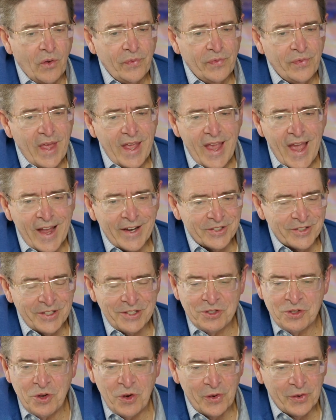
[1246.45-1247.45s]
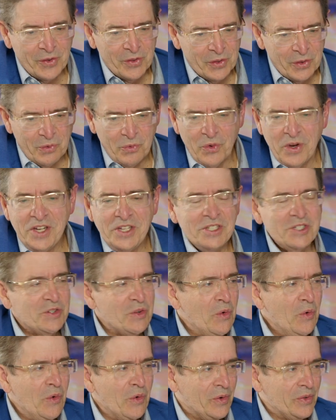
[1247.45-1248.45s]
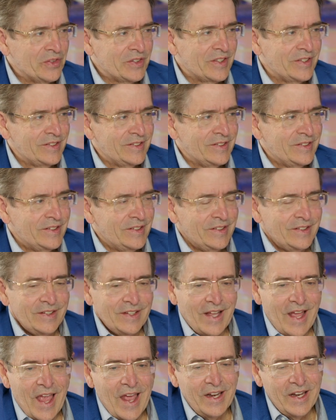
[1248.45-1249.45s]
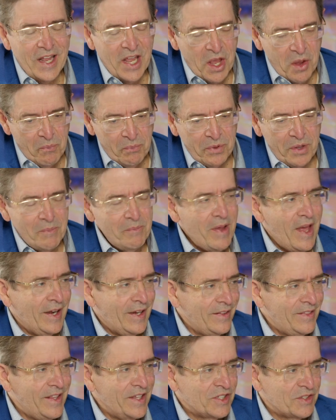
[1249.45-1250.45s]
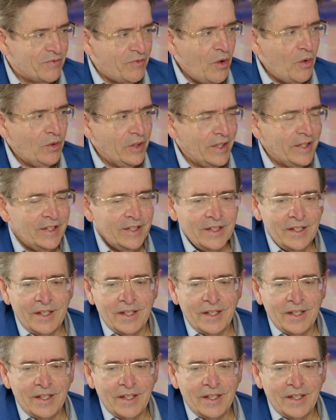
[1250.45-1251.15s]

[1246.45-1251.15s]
they actually took 3 schools and implemented this fully.